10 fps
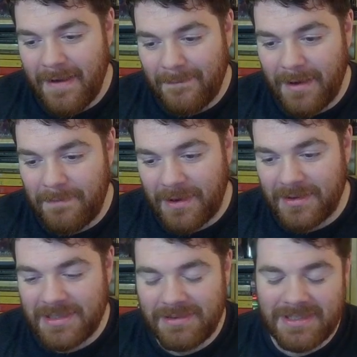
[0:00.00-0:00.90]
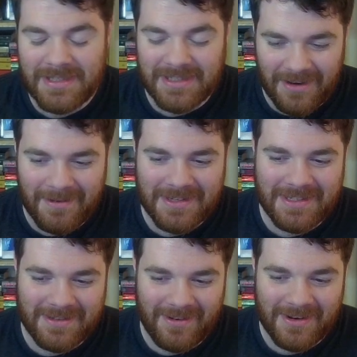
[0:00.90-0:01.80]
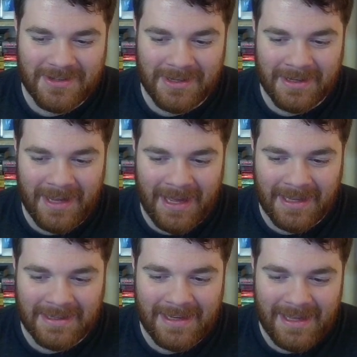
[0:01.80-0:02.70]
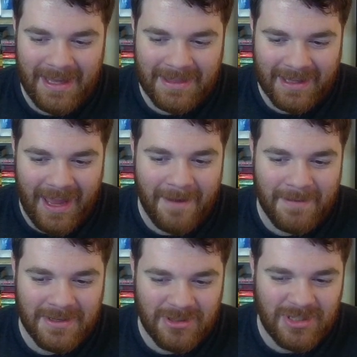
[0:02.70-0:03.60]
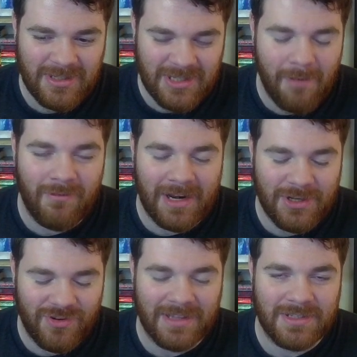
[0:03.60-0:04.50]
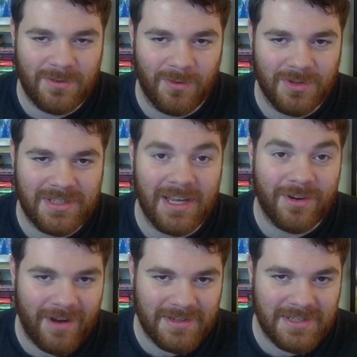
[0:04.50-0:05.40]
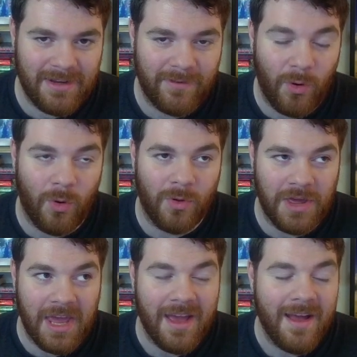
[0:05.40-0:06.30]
but because there's so much destruction and the game is generally trends towards the aggressive or the